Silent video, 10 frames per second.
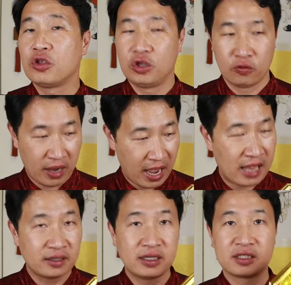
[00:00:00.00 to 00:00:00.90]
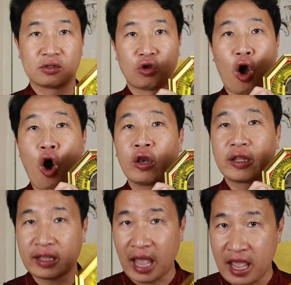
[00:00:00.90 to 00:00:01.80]
you hand this
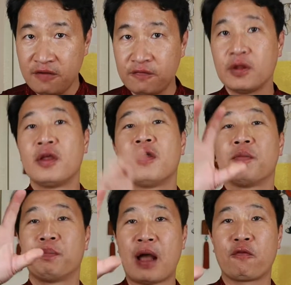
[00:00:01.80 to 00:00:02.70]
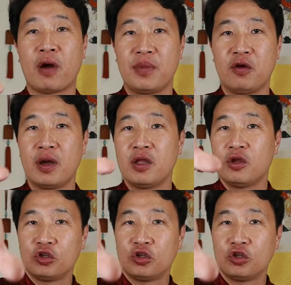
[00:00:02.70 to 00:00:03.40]
concave Bagua mirror,